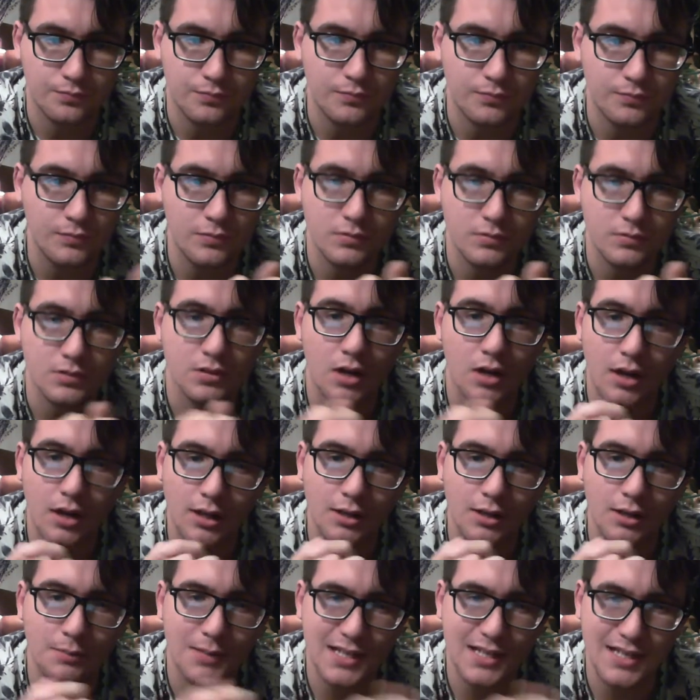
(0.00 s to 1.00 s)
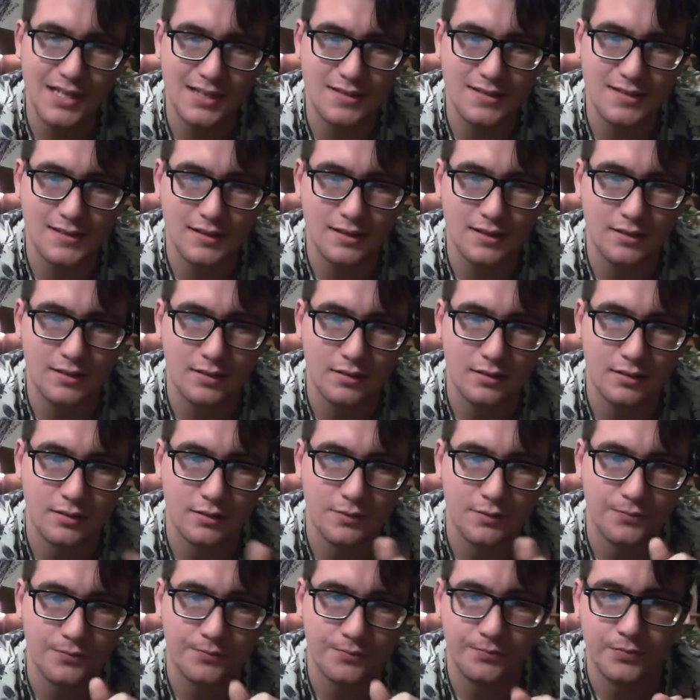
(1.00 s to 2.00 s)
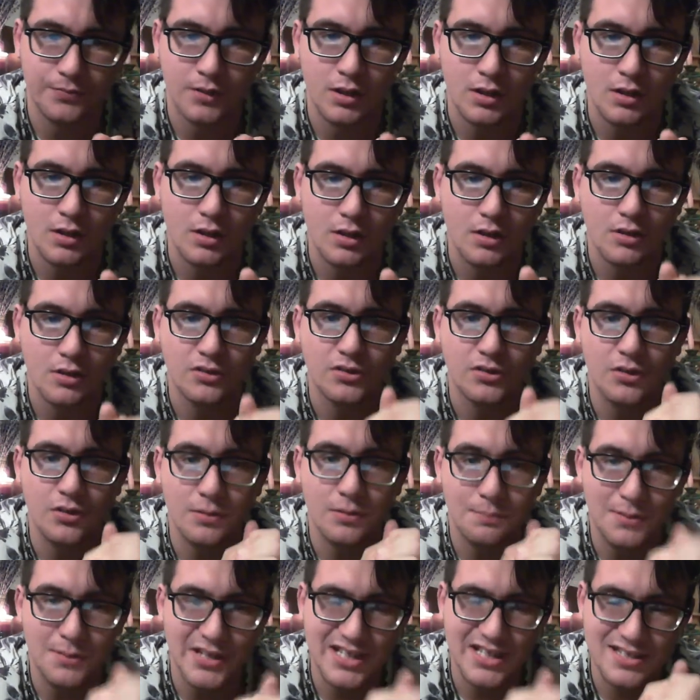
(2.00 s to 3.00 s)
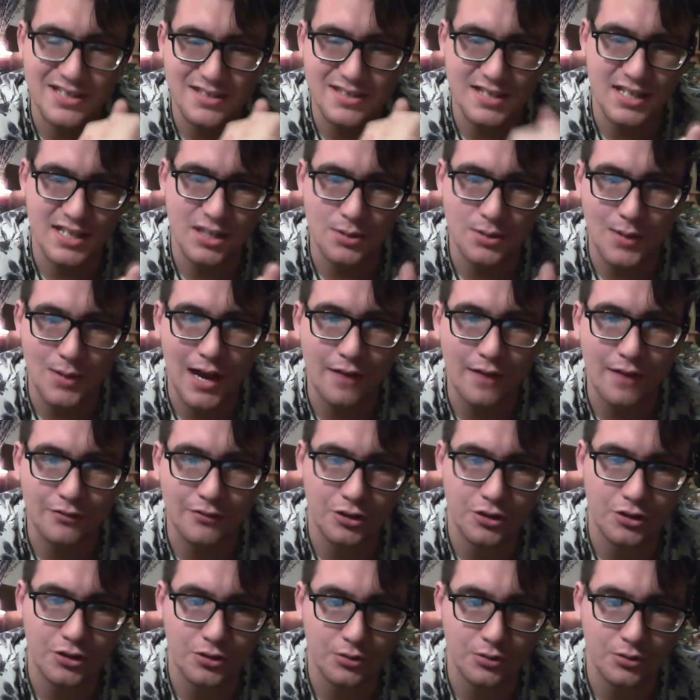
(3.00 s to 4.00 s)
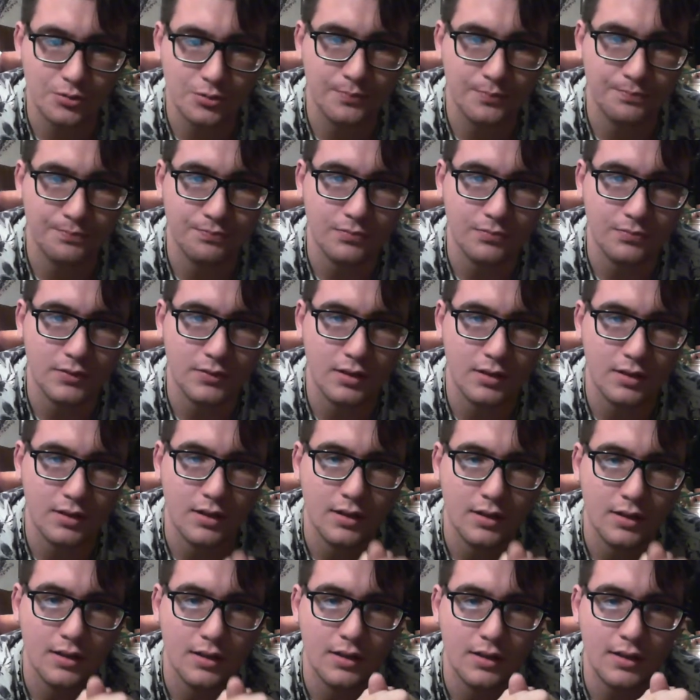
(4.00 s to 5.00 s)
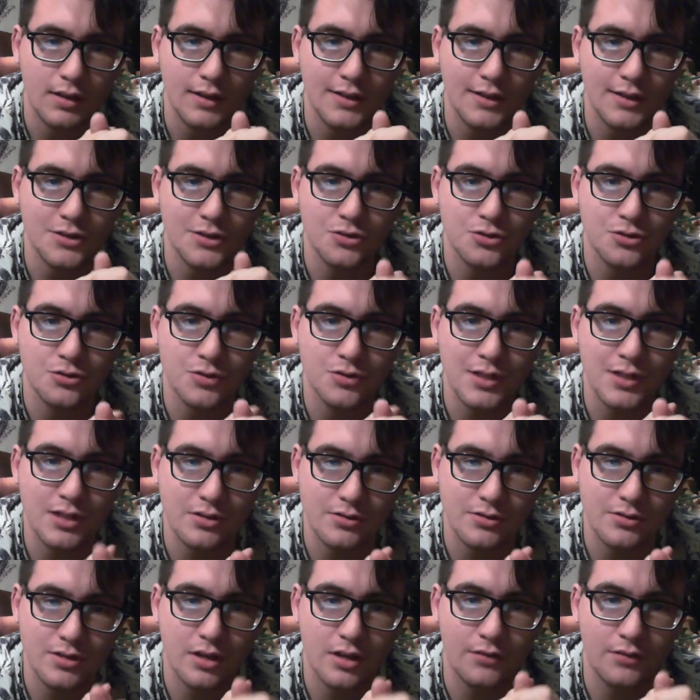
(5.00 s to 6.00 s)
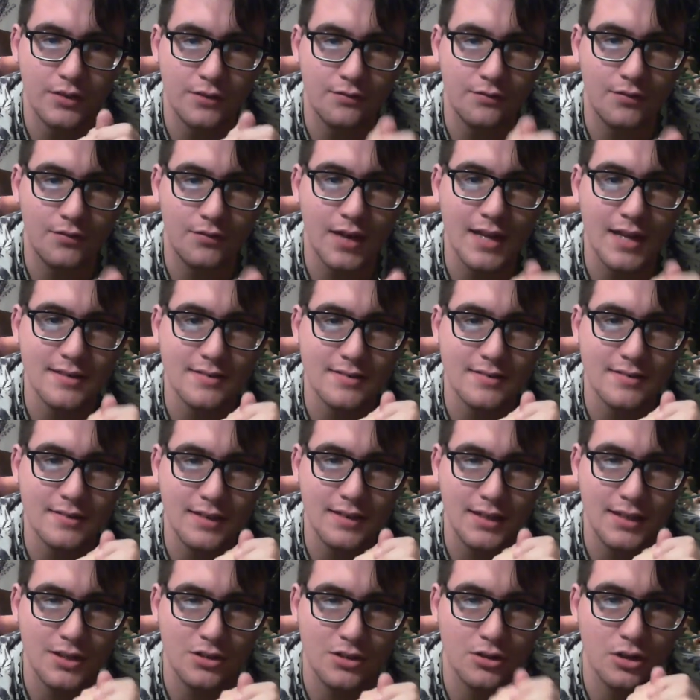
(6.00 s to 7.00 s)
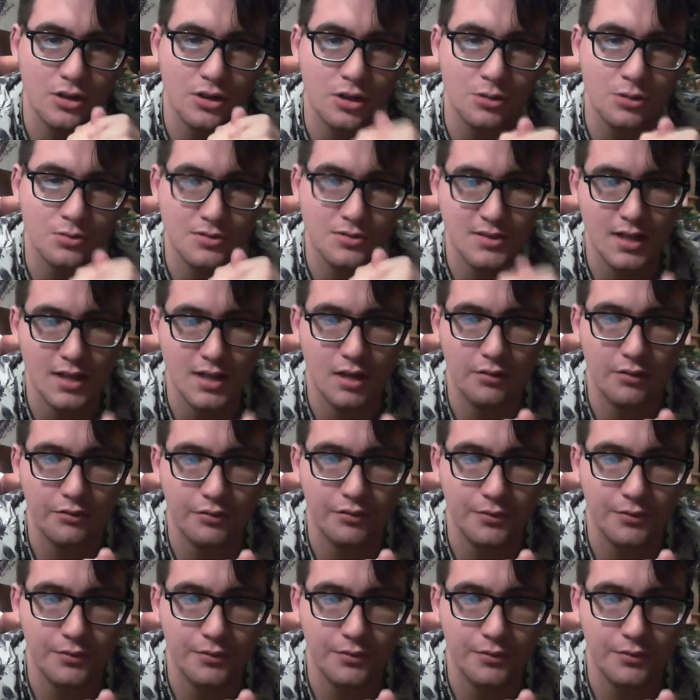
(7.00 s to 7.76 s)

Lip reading: it's not going to be easy. So the biggest thing you have to do is treat yourself. Invest in your own self.